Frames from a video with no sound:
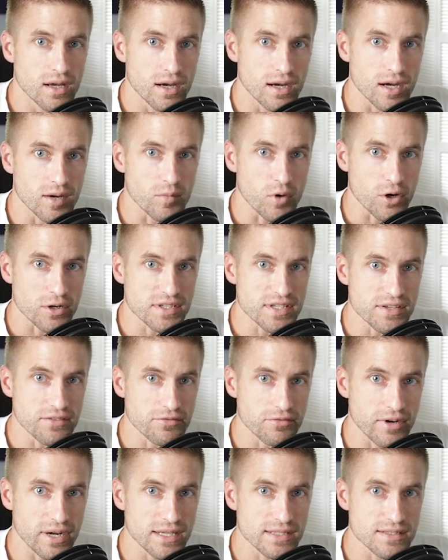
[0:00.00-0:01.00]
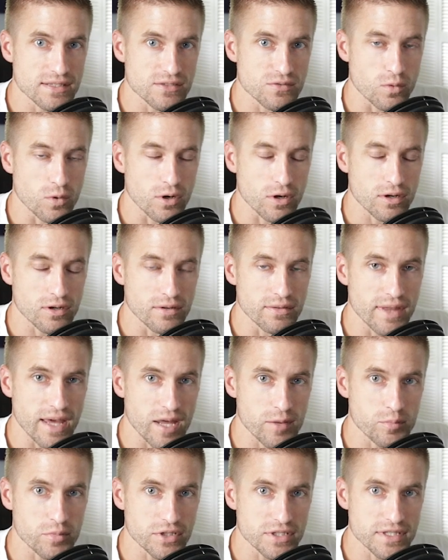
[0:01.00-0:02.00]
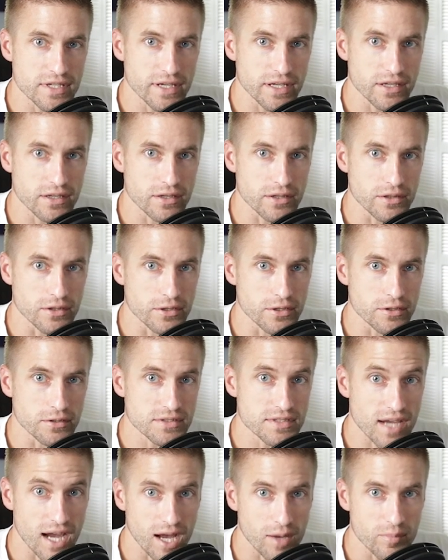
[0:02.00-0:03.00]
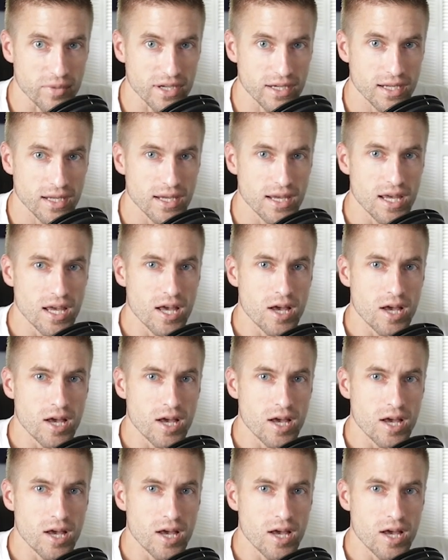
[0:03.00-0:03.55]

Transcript: um, R T France's work on that particular topic.